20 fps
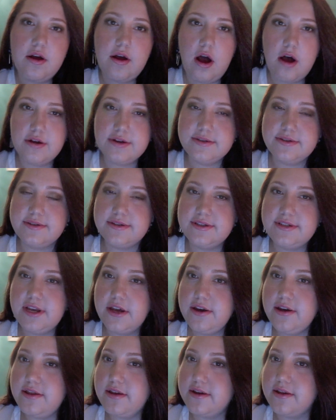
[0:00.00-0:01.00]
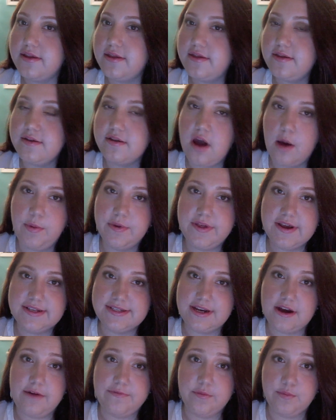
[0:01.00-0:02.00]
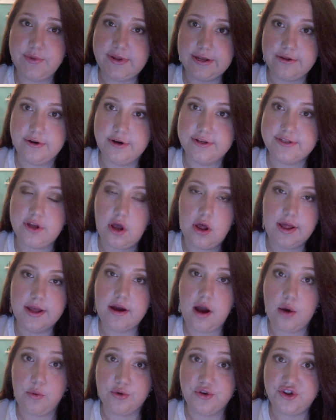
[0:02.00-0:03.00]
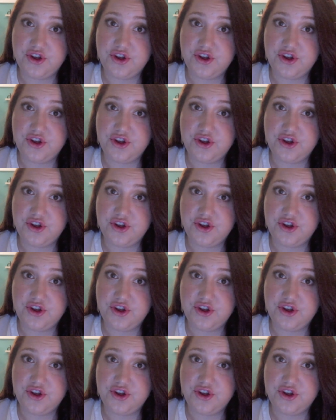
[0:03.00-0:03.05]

I'll tell you the couple things I got from Dillard's. All I got were